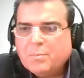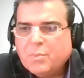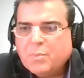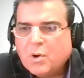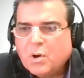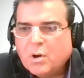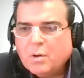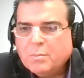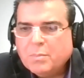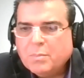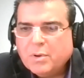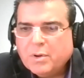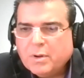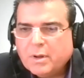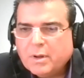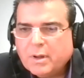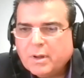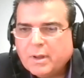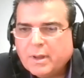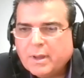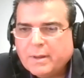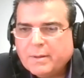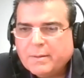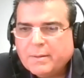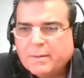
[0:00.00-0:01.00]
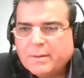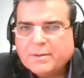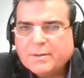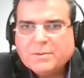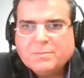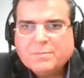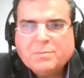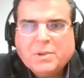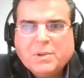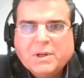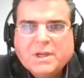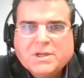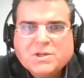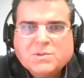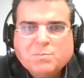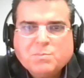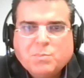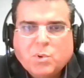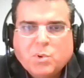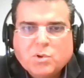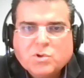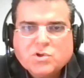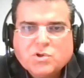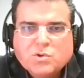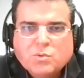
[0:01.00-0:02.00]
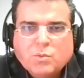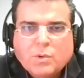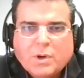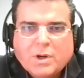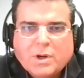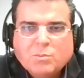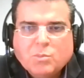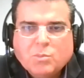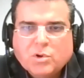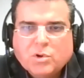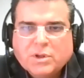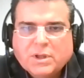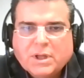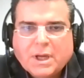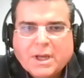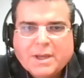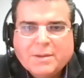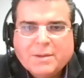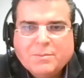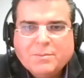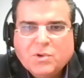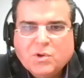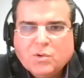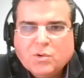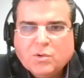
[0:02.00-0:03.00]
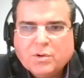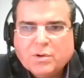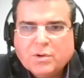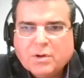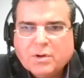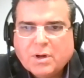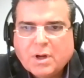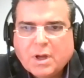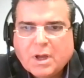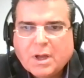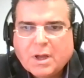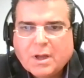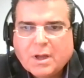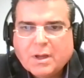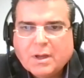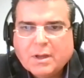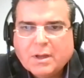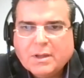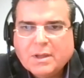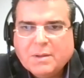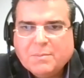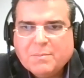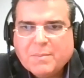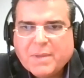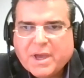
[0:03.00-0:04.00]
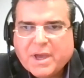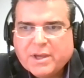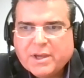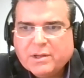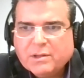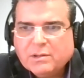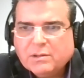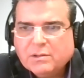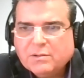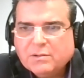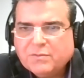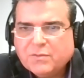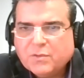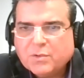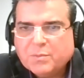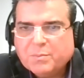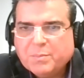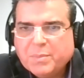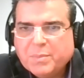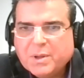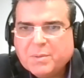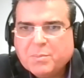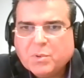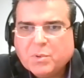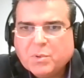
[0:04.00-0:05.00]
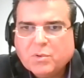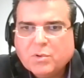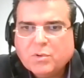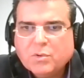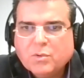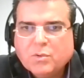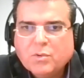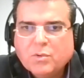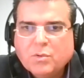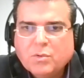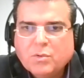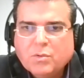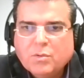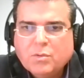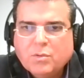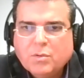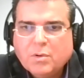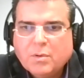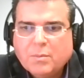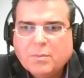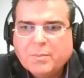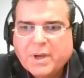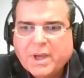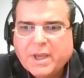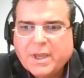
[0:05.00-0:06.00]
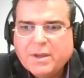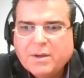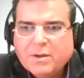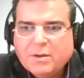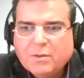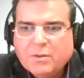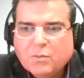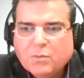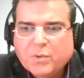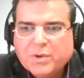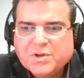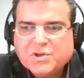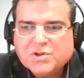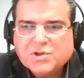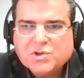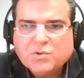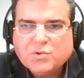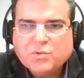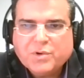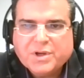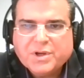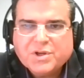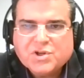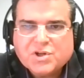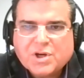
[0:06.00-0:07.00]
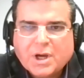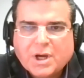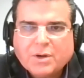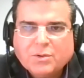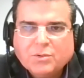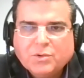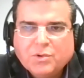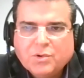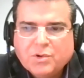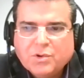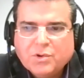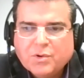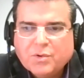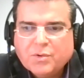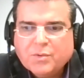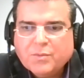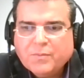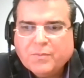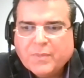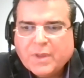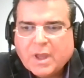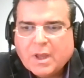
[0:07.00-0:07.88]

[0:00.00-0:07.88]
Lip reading: Bob, please post one more time your email for people who may wish to reach out to you.